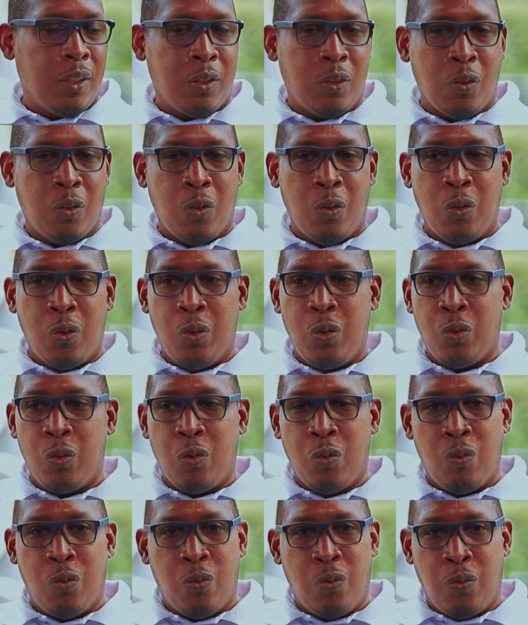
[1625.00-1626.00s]
So you
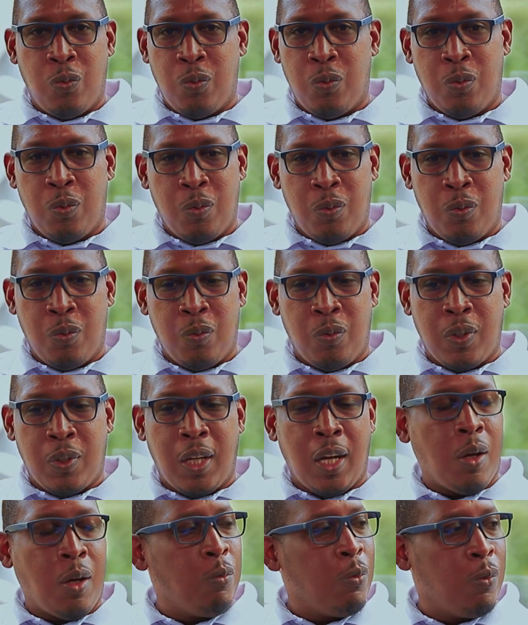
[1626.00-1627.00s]
could
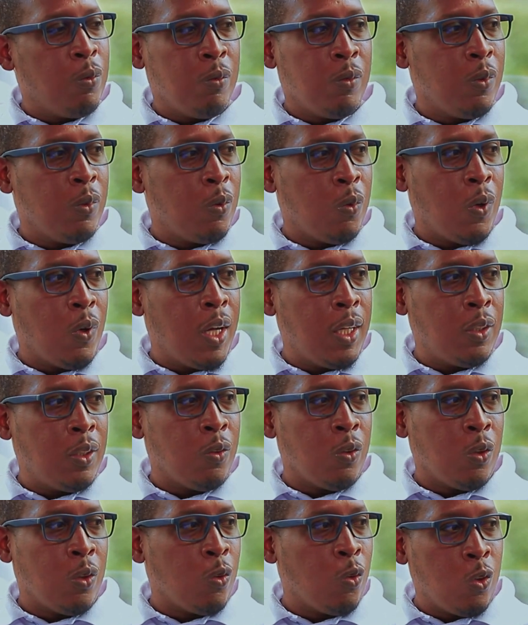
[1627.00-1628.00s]
come to
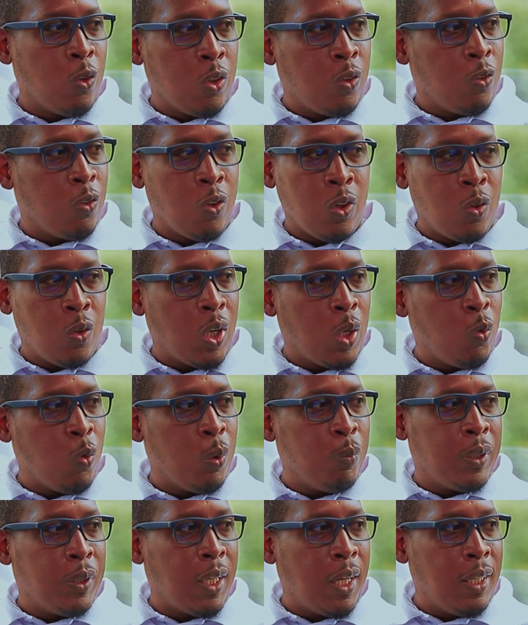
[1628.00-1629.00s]
us, or you go to our
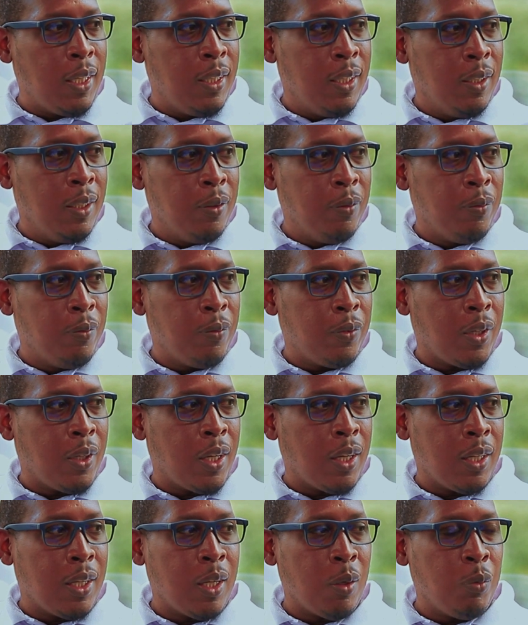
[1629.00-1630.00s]
website,
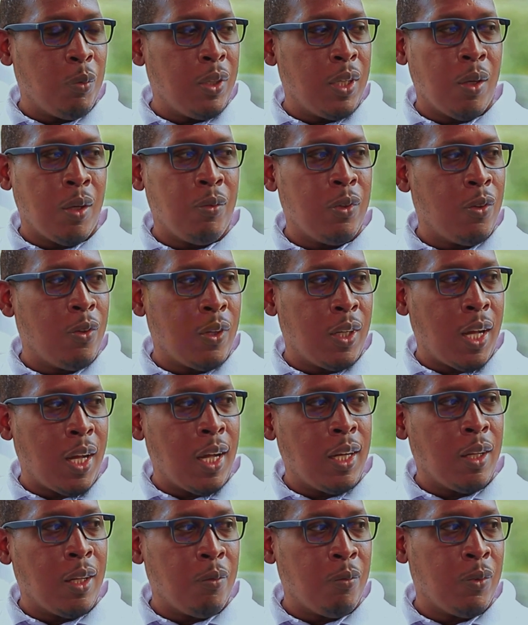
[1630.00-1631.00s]

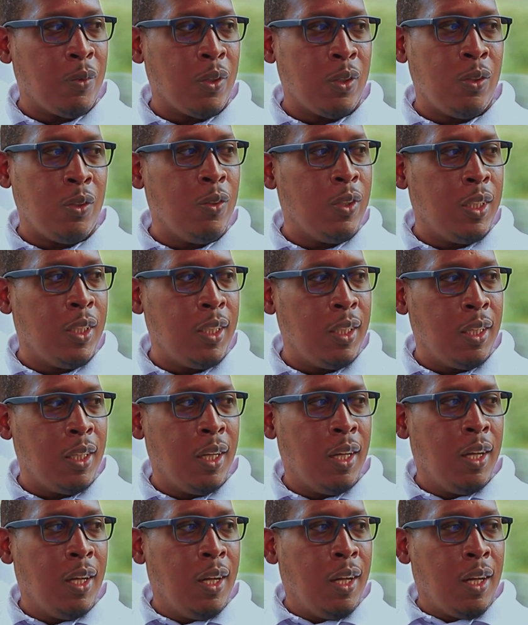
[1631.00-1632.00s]
www.adam.ug.
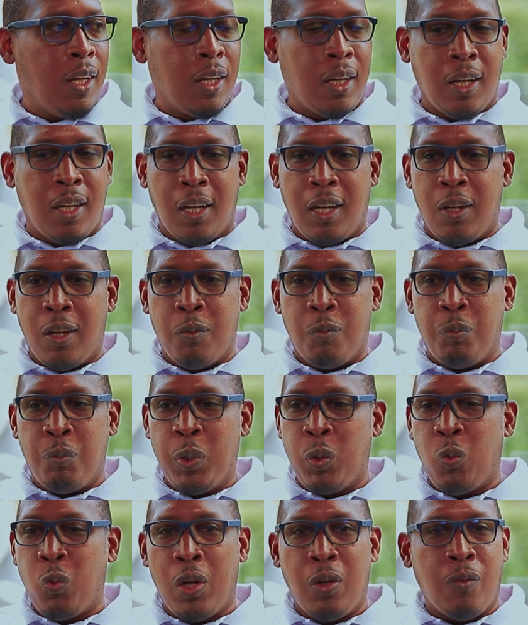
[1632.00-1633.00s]

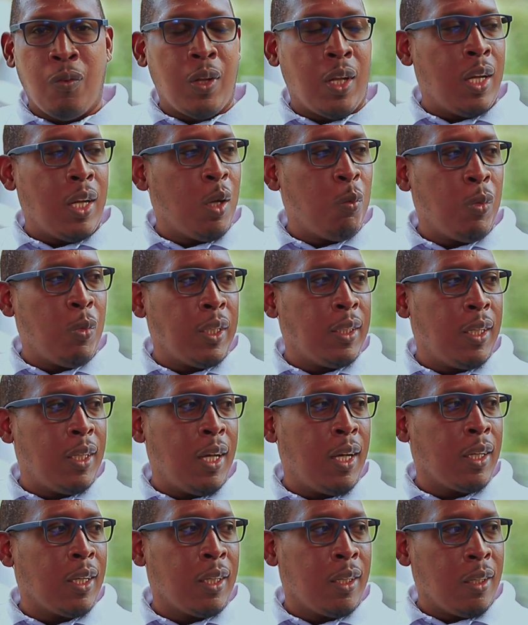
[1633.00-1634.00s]
Pick one of the numbers
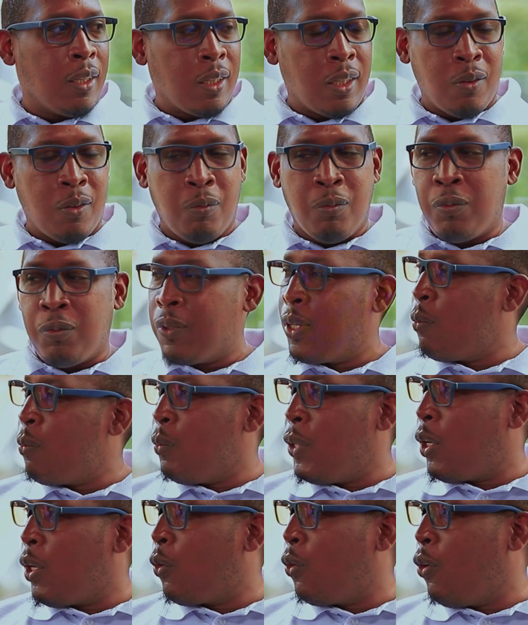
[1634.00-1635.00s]
there. Give
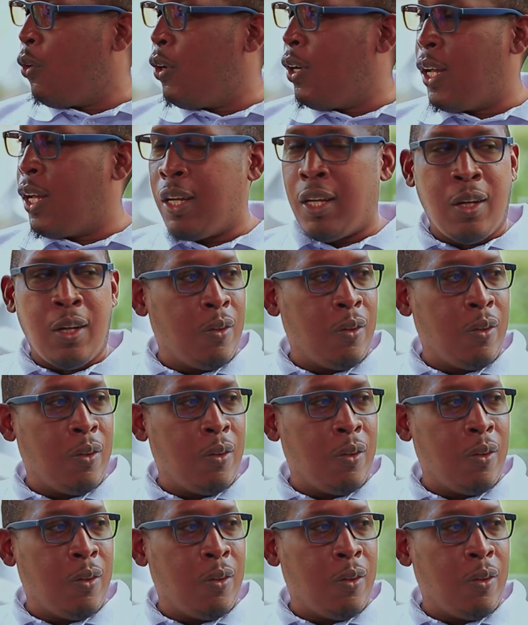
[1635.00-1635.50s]
me a call, and